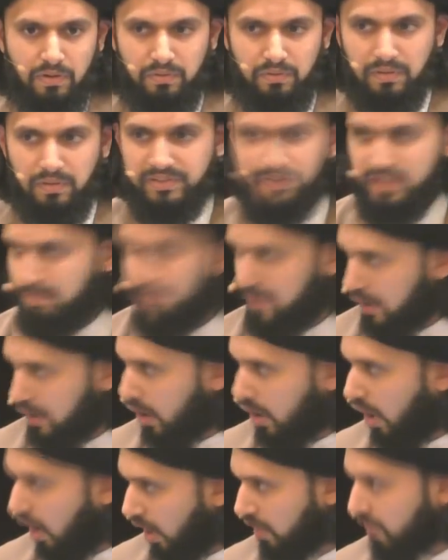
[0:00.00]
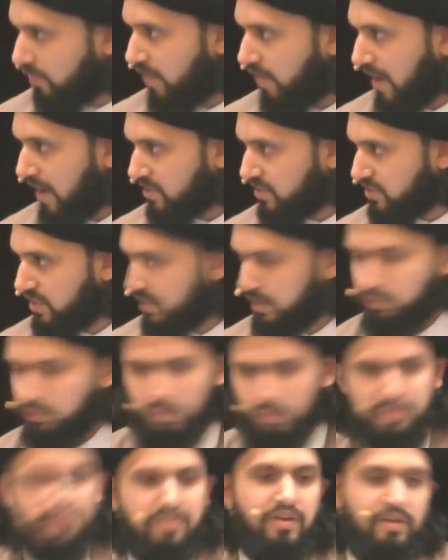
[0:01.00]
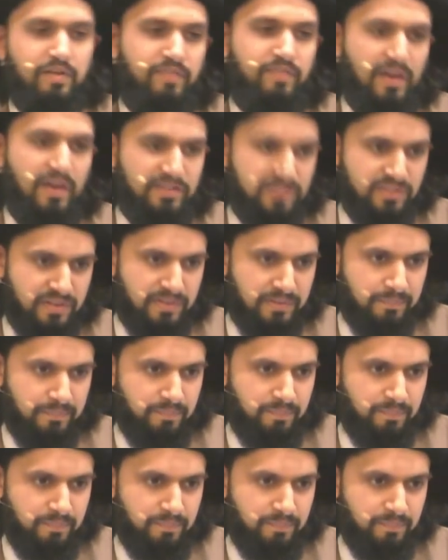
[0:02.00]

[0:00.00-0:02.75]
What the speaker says: let's compare our fasting with their fasting.